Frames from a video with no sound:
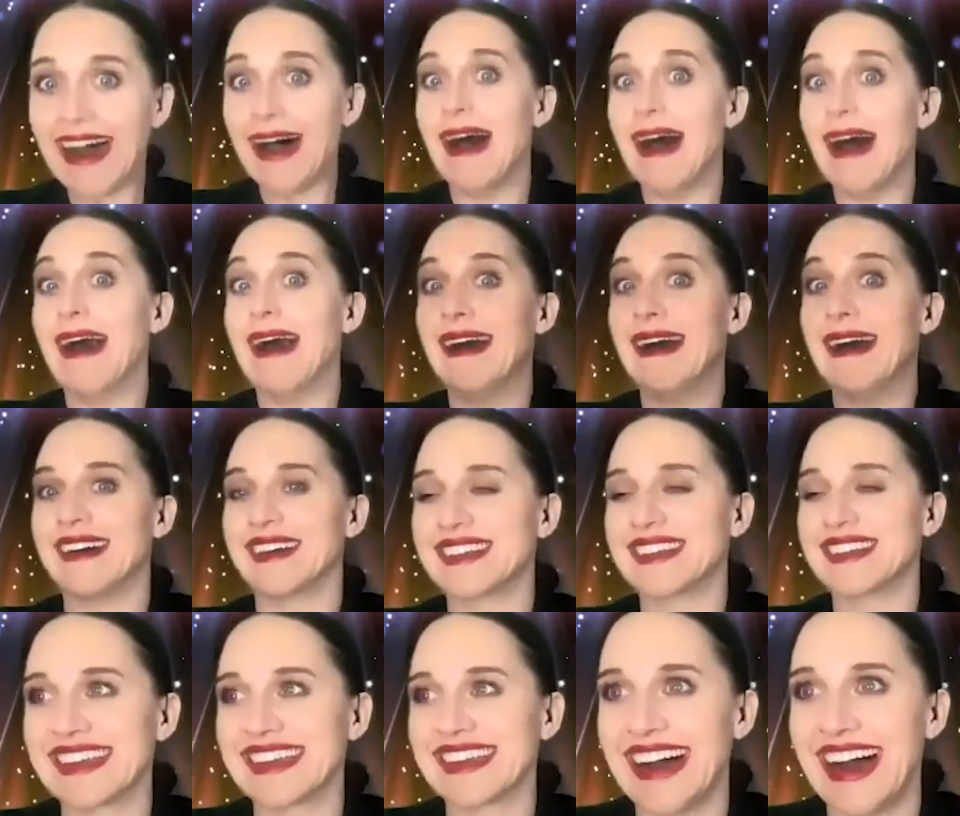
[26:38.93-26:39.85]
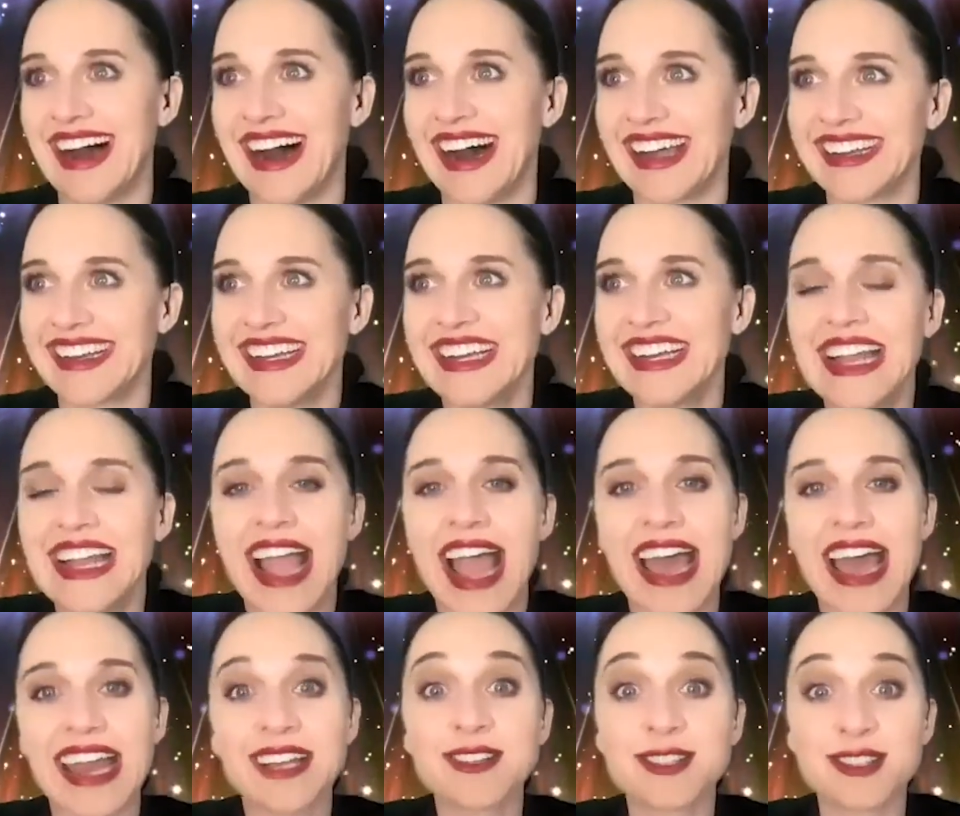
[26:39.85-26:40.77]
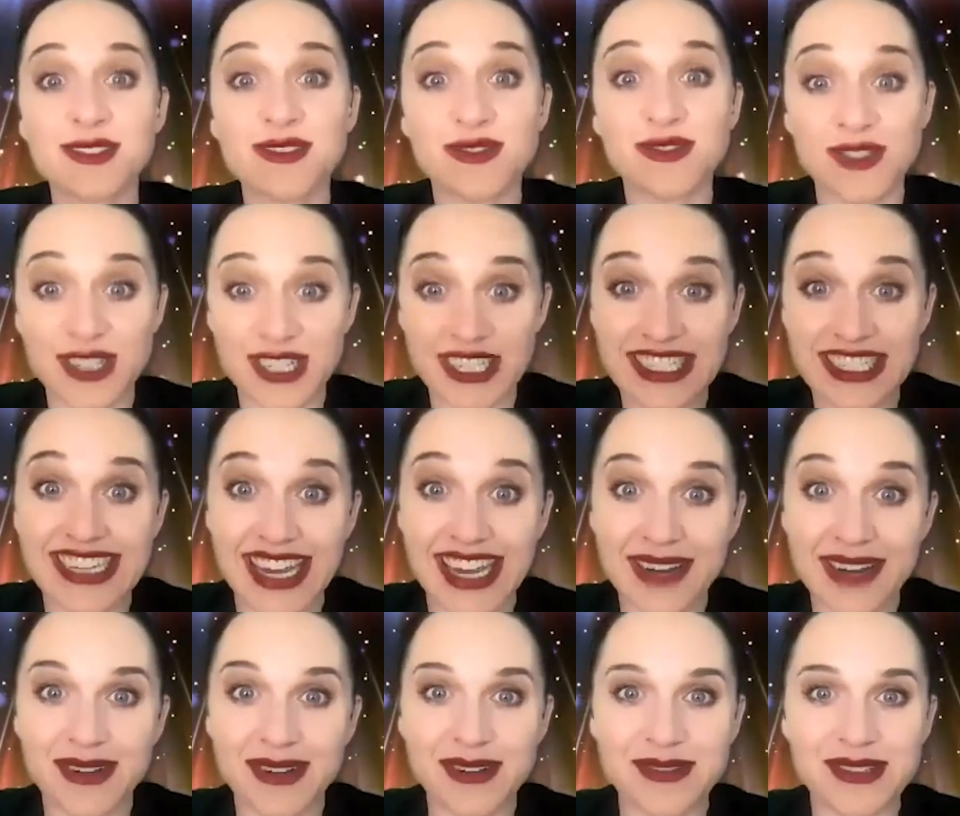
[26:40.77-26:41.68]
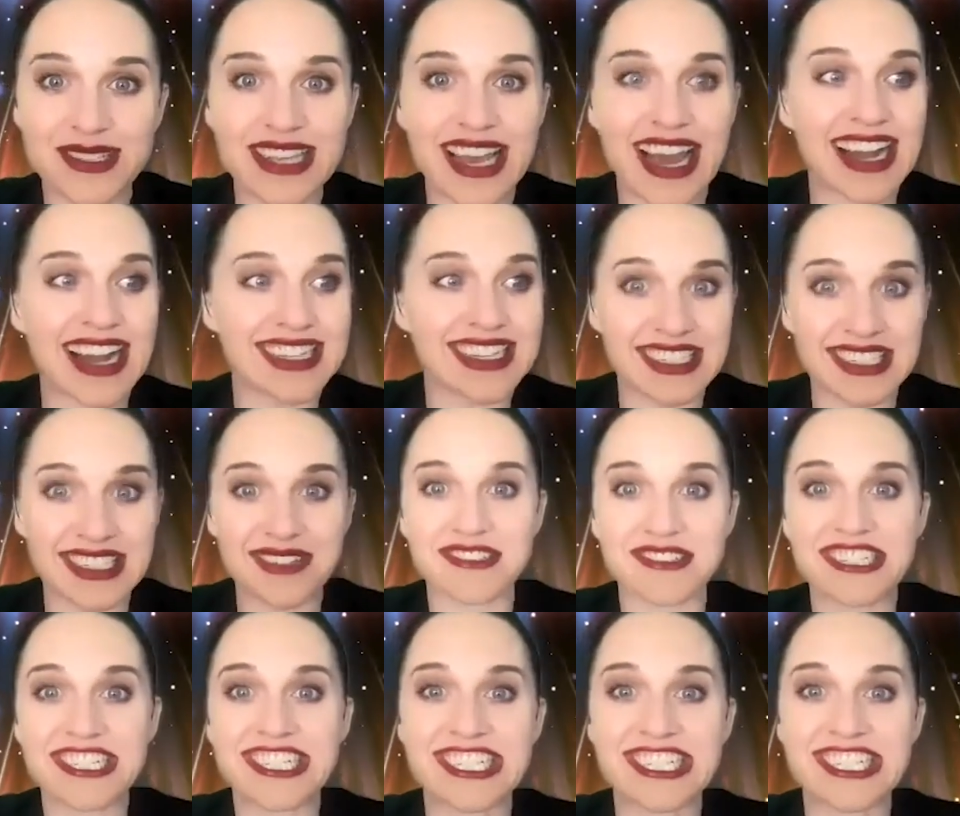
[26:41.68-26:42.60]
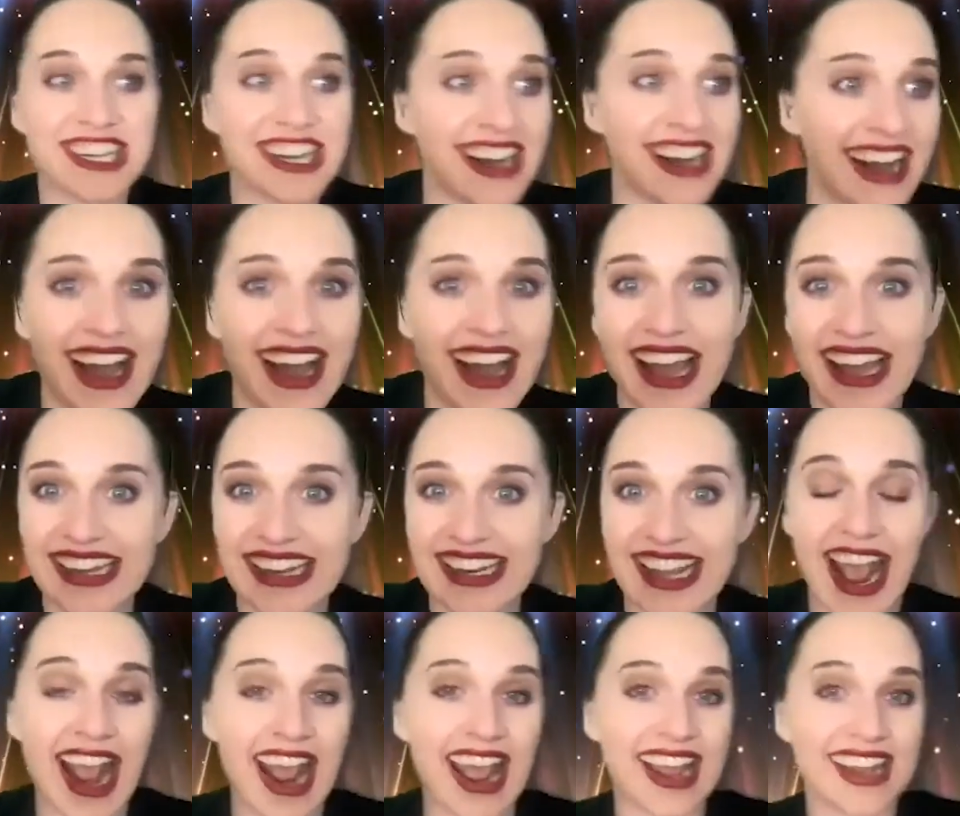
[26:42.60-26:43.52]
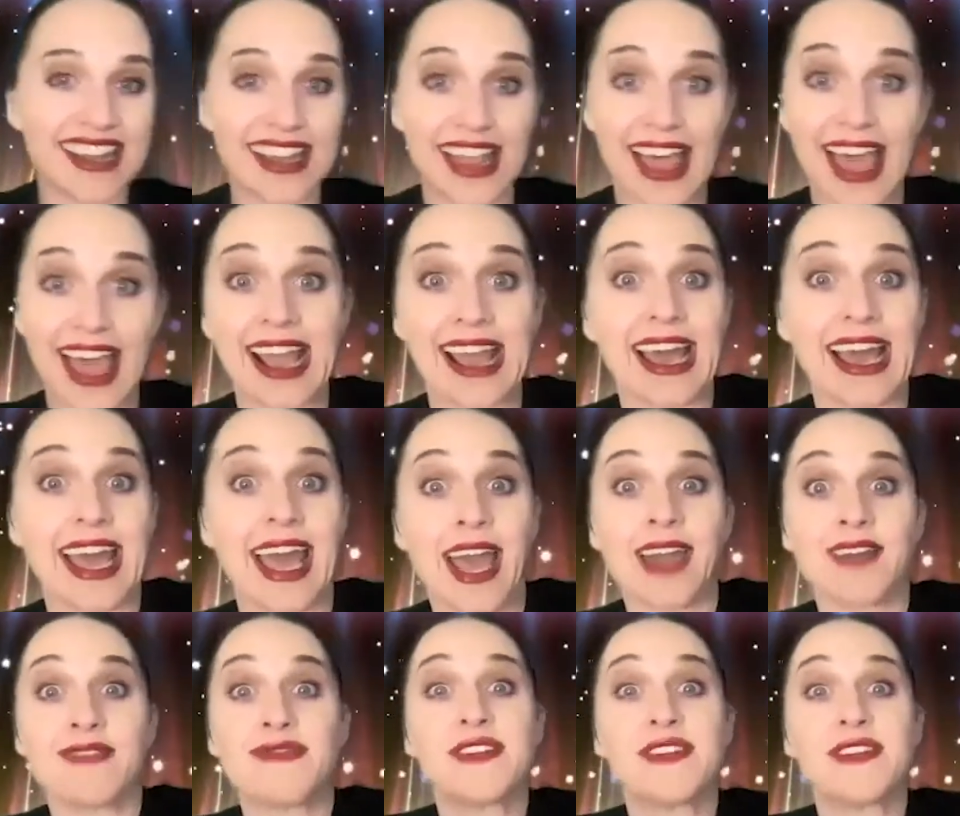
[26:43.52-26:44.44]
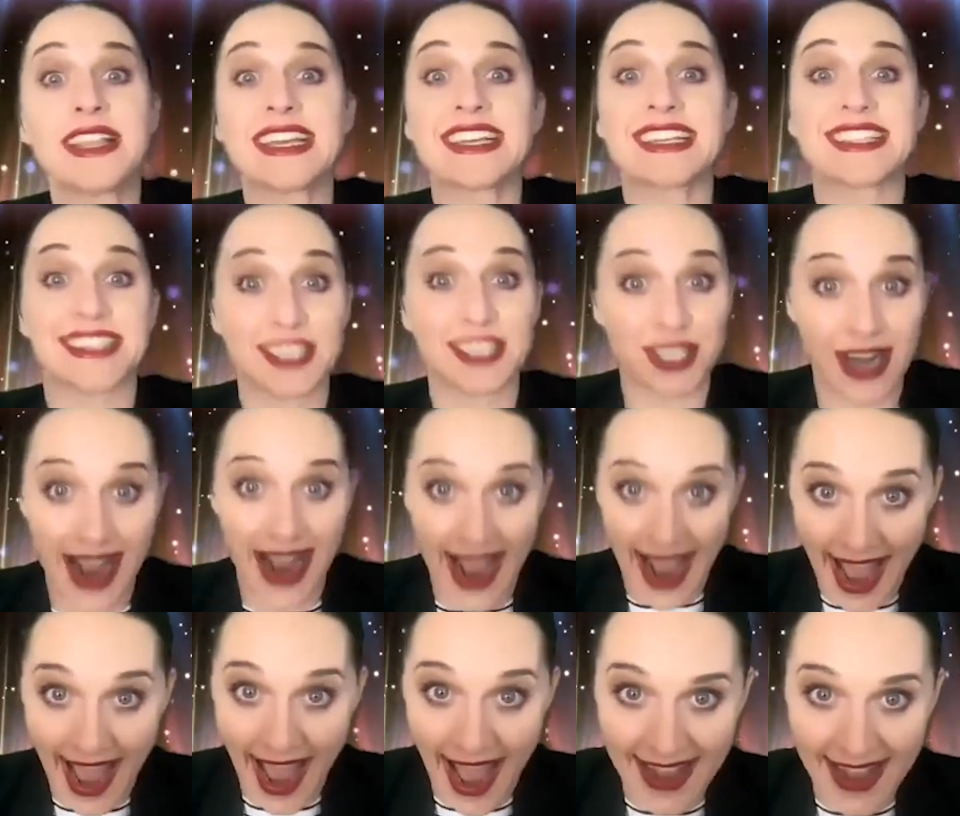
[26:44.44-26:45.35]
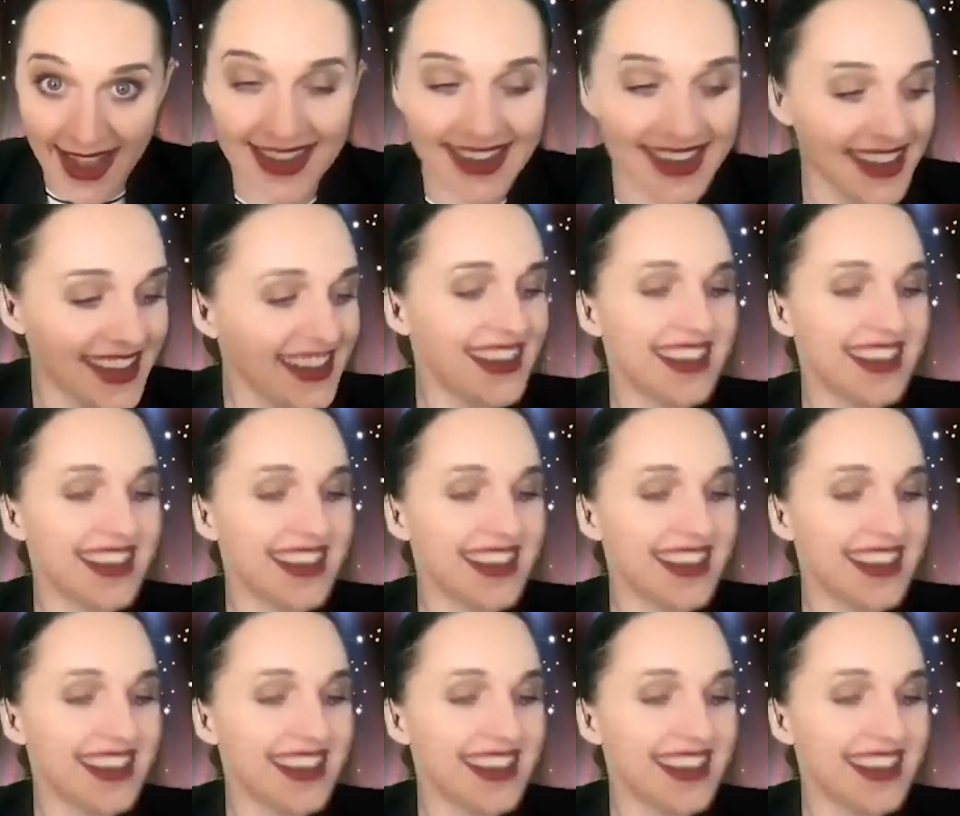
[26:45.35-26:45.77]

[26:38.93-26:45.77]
Oh God. And it was the first time I was acting with Sean and like I felt like such a hack.